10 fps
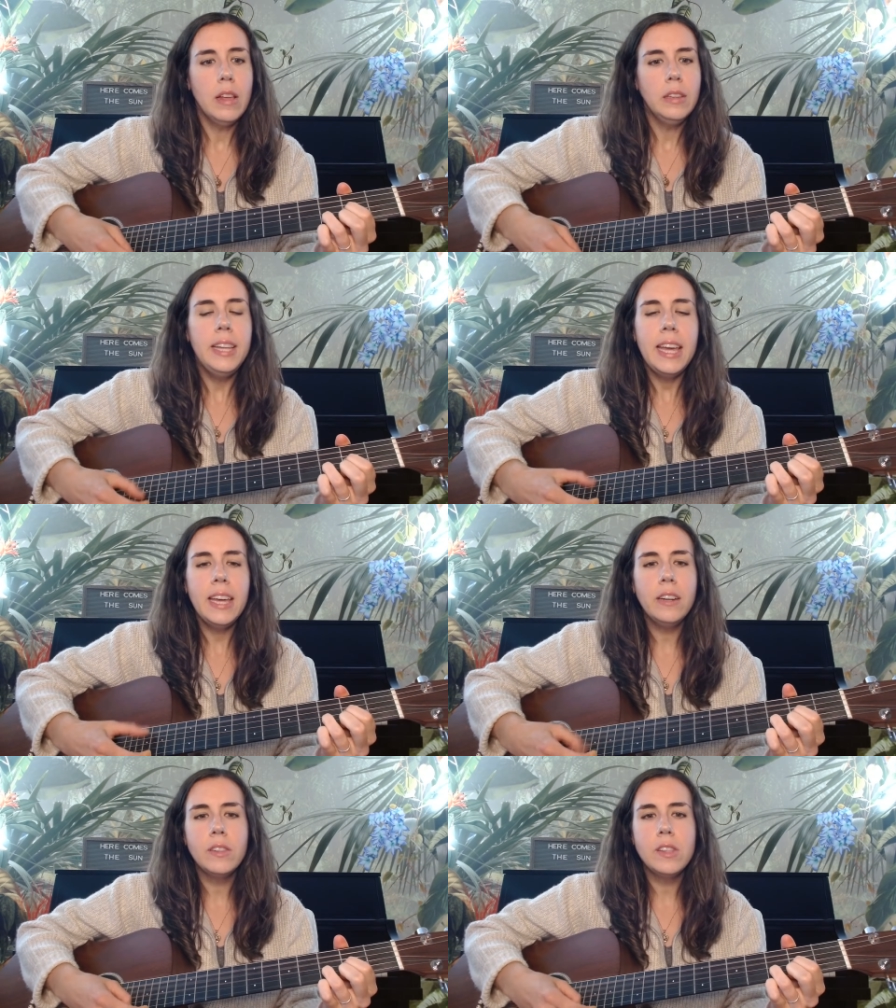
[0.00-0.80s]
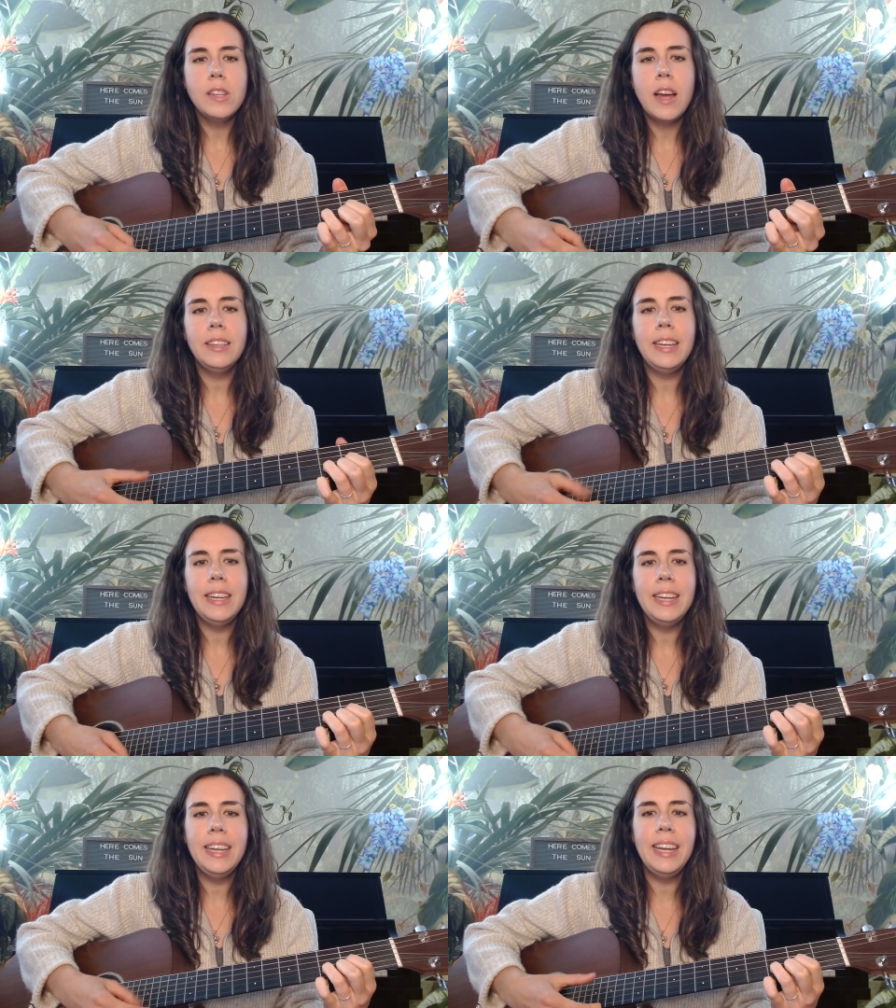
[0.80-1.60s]
Little
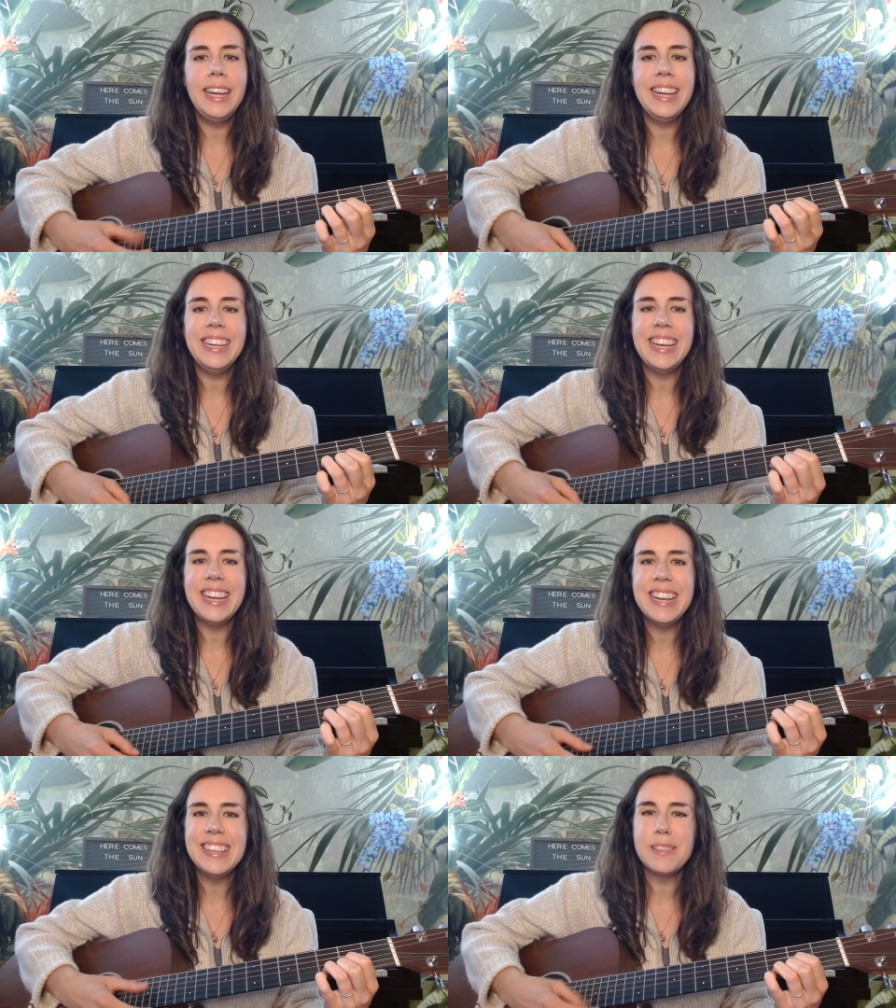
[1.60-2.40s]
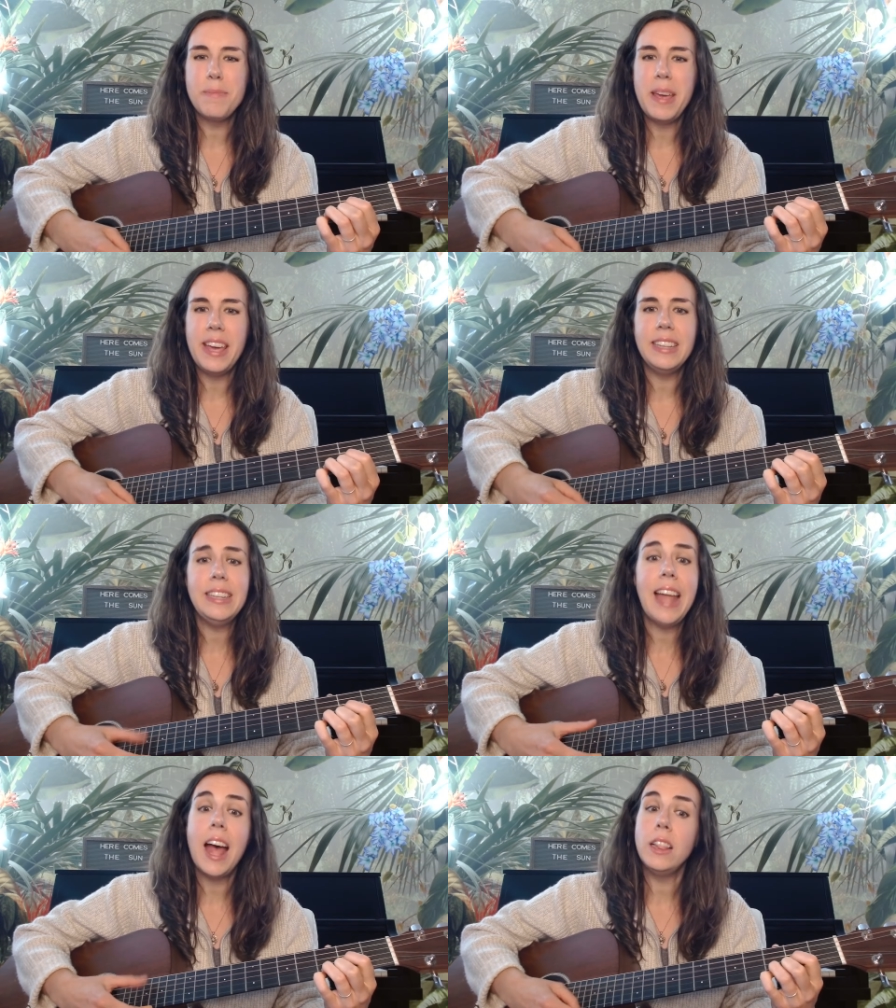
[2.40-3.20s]
darling, it's been
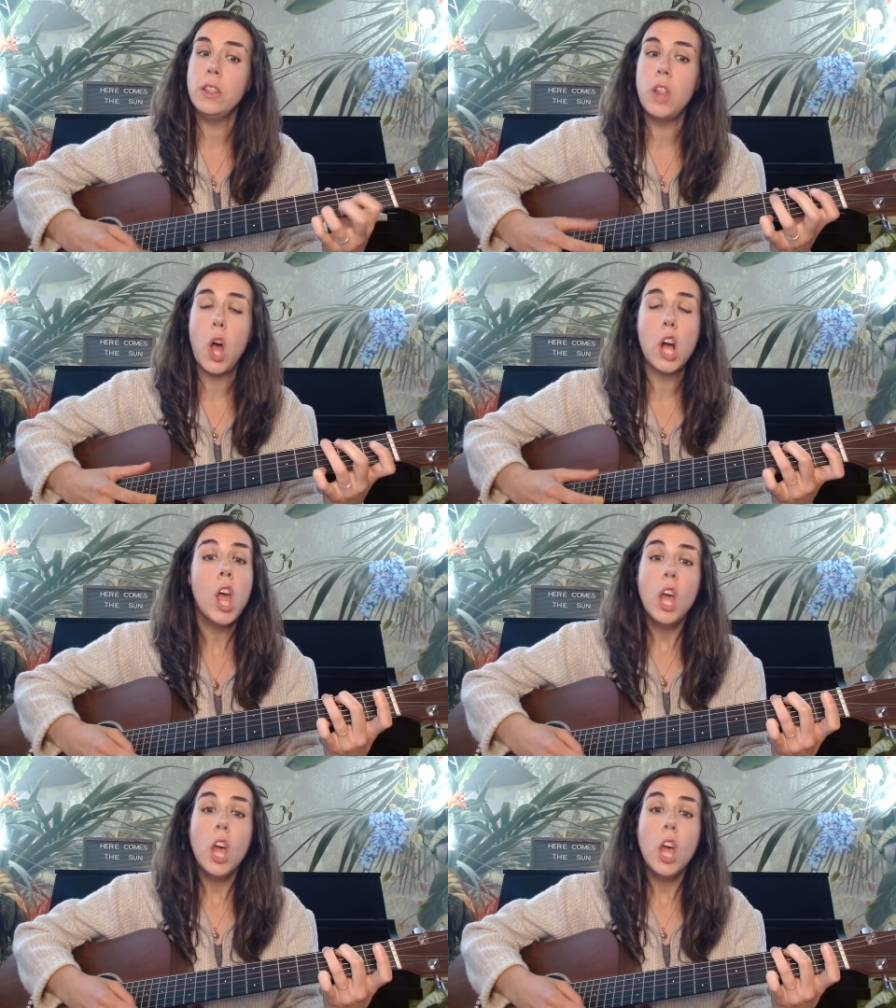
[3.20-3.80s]
a long,